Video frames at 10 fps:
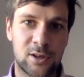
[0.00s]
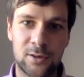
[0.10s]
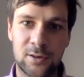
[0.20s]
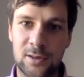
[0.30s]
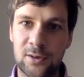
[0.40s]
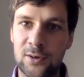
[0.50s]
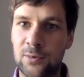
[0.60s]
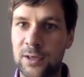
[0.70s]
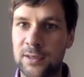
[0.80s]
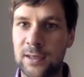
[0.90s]
could do
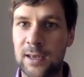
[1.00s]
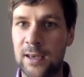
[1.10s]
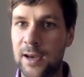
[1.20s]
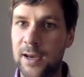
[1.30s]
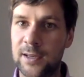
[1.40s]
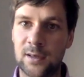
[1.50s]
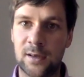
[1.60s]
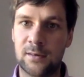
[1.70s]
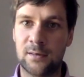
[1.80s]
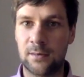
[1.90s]
with AI to